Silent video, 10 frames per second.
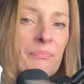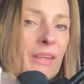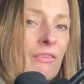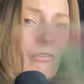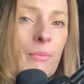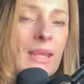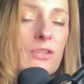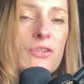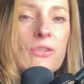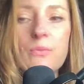
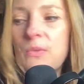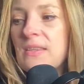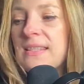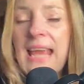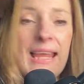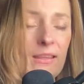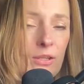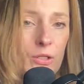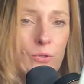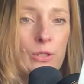information with the deck
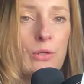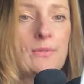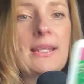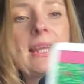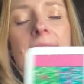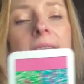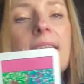that you're using.